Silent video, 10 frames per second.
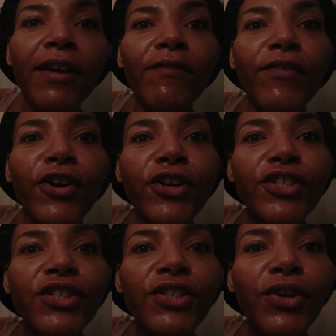
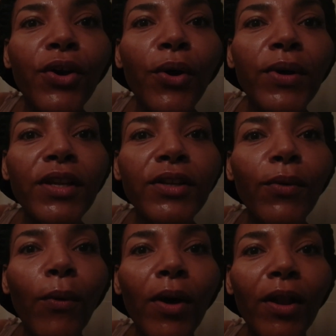virgin
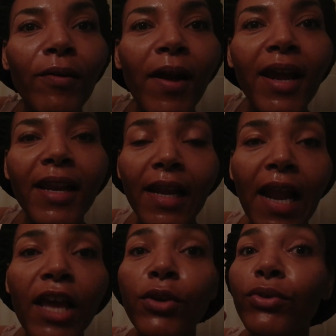coconut oil, right?
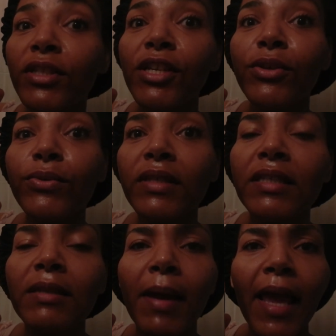And I usually use
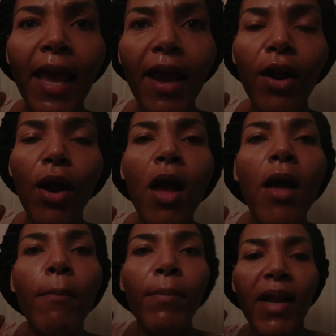this in my hair,
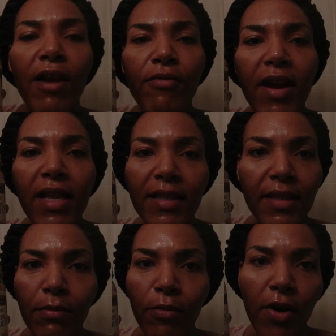but I read
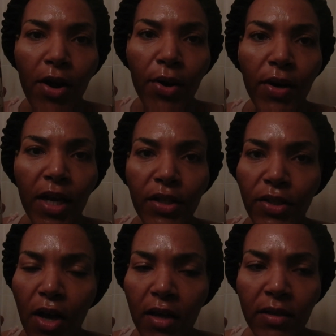somewhere and I
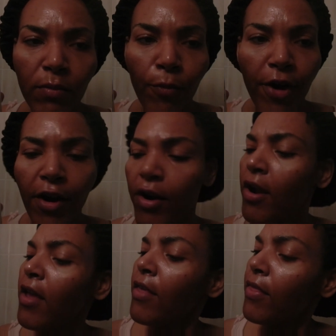saw somewhere
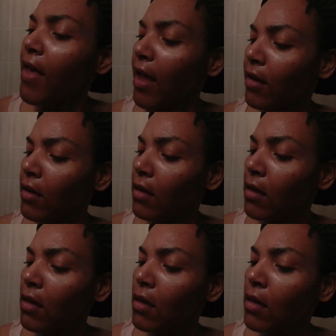that
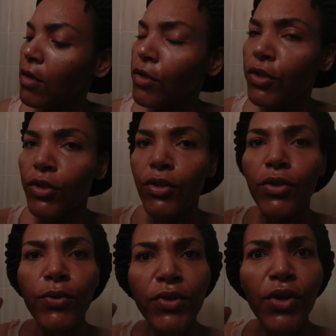
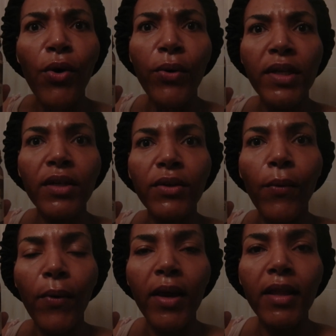using
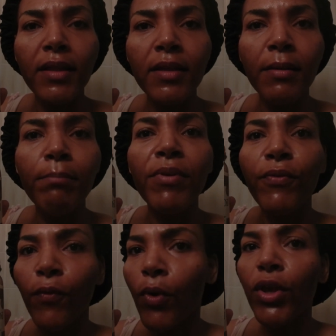coconut oil
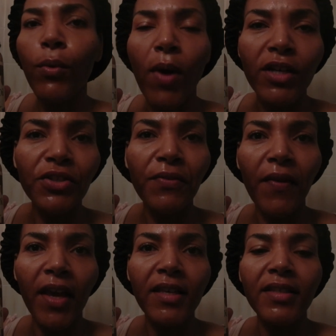before you wash your
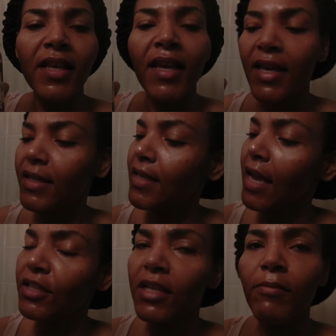face is
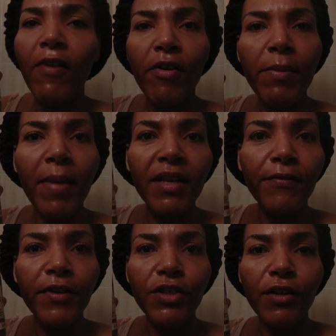actually very
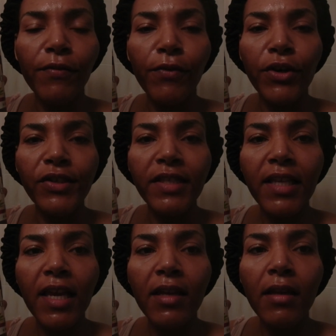beneficial for your
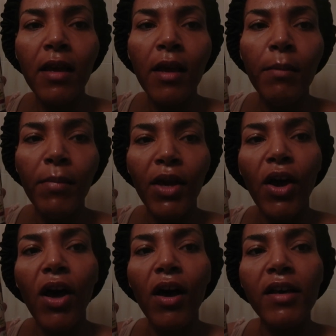skin,
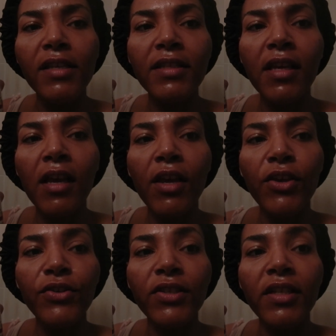because
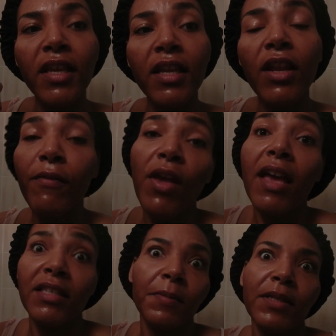your skin,
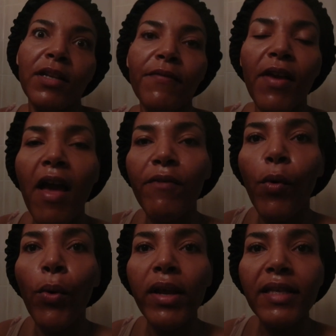especially if you
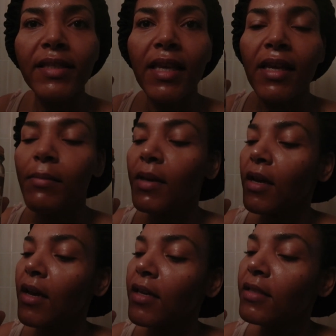have oily skin,
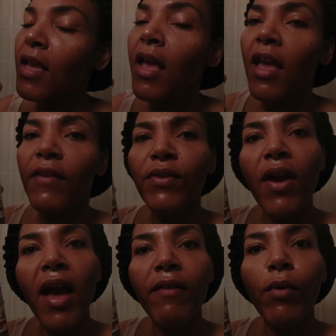because if
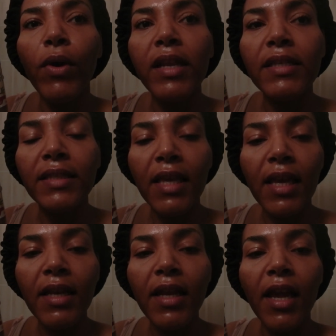you have oily
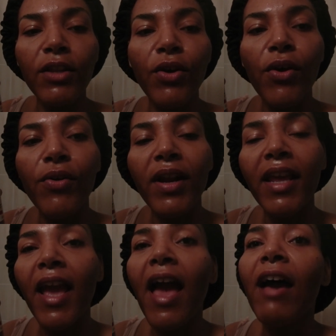skin and you
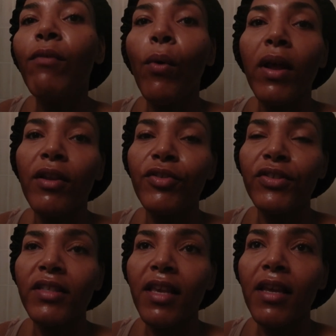already have oil on
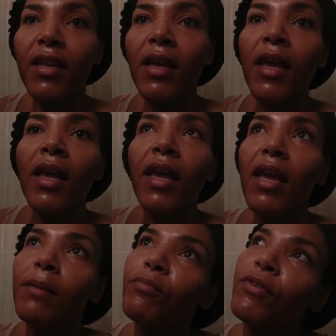your skin,
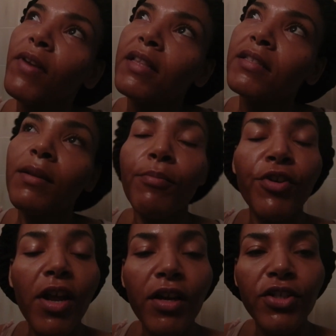it prevents the
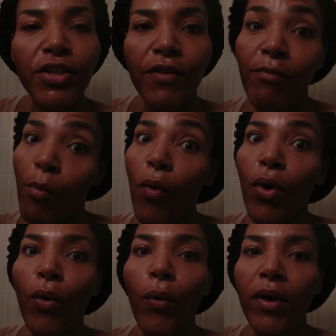production of
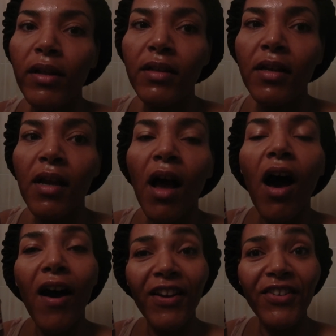more oil
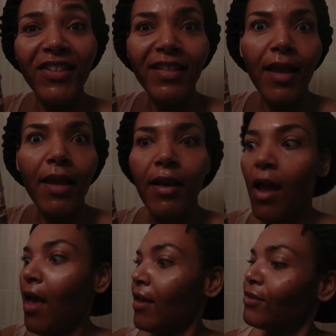on your
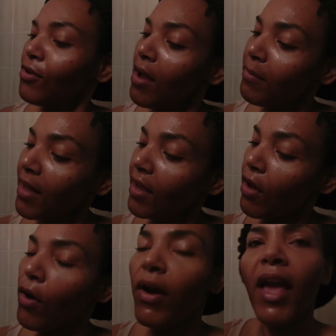skin. So I'm like,
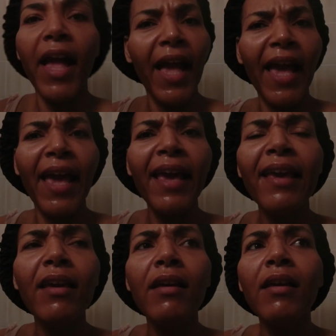okay,